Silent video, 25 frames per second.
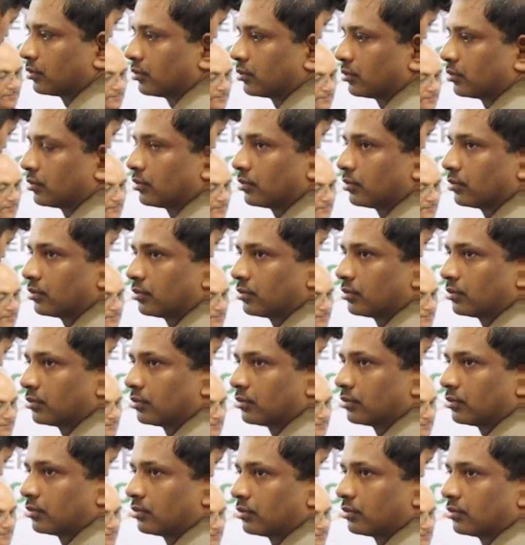
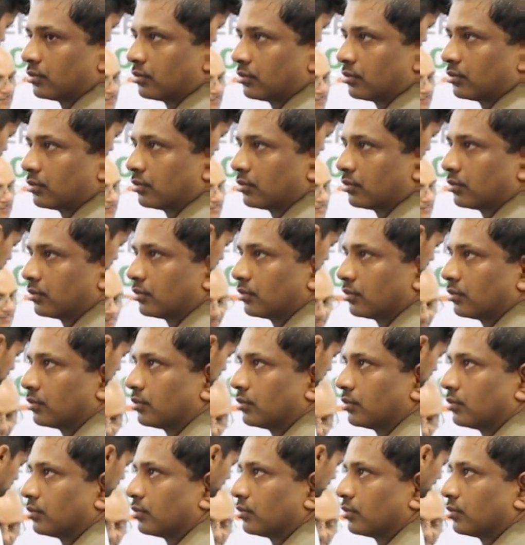
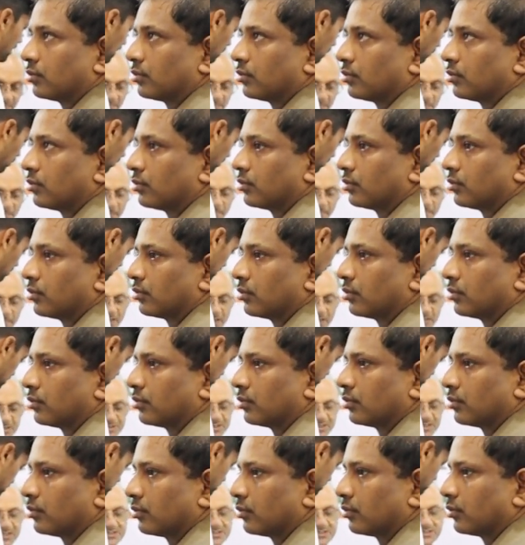
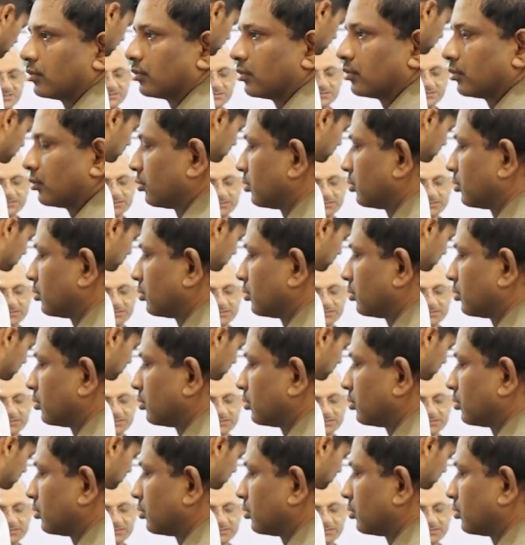No words are spoken by the person on screen.